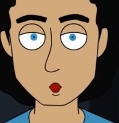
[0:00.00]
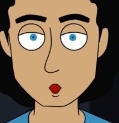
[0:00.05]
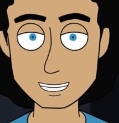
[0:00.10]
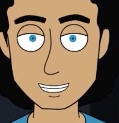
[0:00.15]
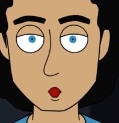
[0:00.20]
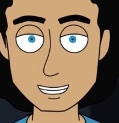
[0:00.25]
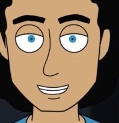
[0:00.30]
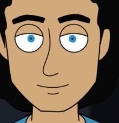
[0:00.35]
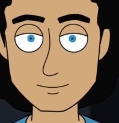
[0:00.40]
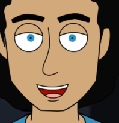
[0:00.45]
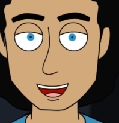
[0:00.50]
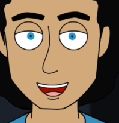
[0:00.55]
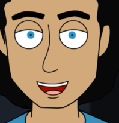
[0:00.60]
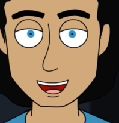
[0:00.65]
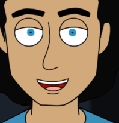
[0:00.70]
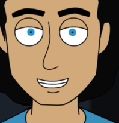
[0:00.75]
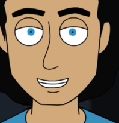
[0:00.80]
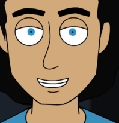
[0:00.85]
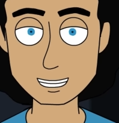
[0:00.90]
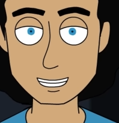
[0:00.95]
horror
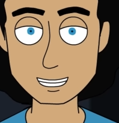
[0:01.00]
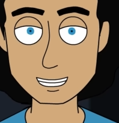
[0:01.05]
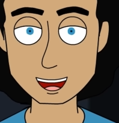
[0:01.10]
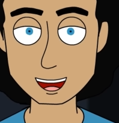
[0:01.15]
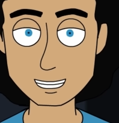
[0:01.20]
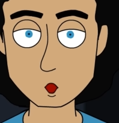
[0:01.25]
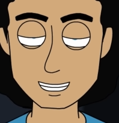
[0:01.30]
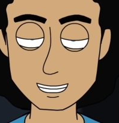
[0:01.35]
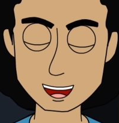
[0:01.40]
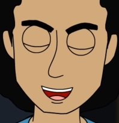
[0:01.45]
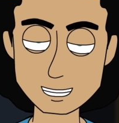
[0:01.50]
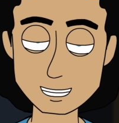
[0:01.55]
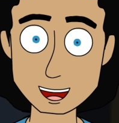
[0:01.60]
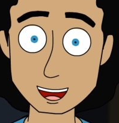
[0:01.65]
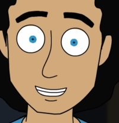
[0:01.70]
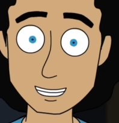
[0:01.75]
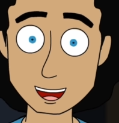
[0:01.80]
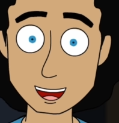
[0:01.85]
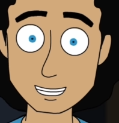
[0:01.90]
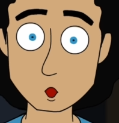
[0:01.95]
fans! Are you
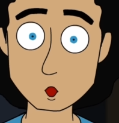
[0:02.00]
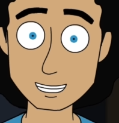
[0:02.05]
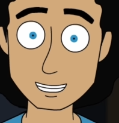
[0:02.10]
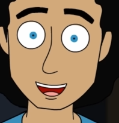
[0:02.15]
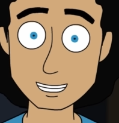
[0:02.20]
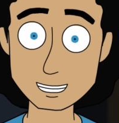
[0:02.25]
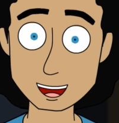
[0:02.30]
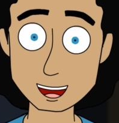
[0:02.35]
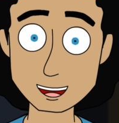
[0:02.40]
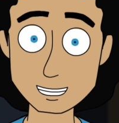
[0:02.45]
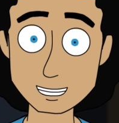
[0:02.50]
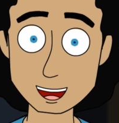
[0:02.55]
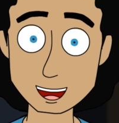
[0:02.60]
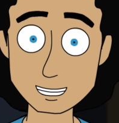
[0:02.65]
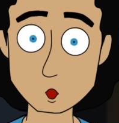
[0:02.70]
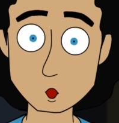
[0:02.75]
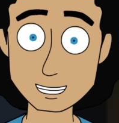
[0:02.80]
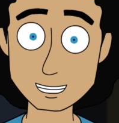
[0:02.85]
ready for a one-of-a-kind